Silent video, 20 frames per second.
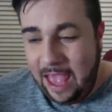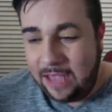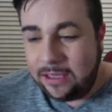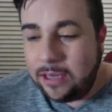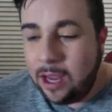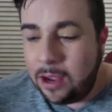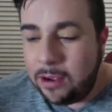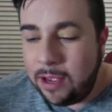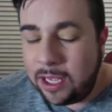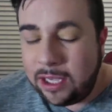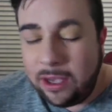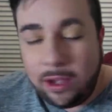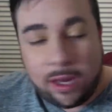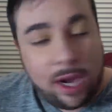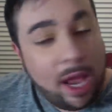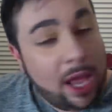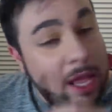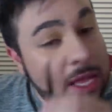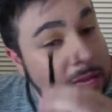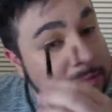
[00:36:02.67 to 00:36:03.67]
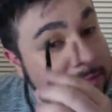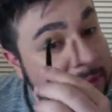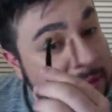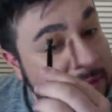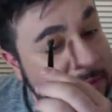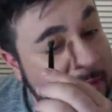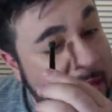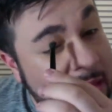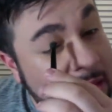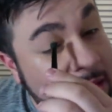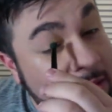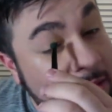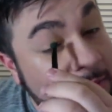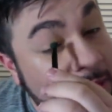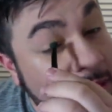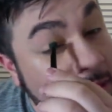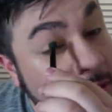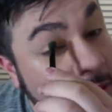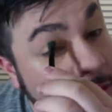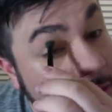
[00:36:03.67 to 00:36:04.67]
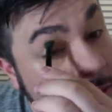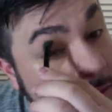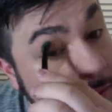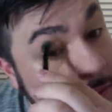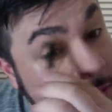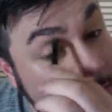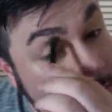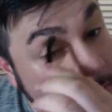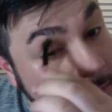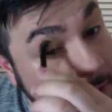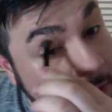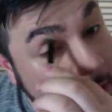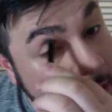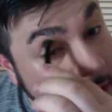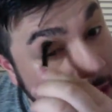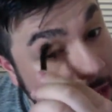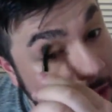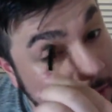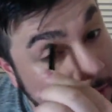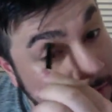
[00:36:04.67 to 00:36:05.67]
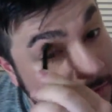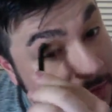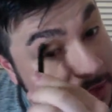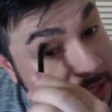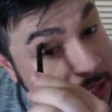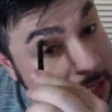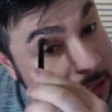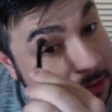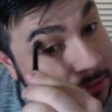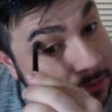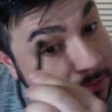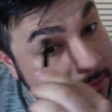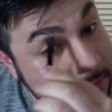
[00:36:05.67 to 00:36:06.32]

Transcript: Now I got a Big Mac meal. It's what I had for dinner.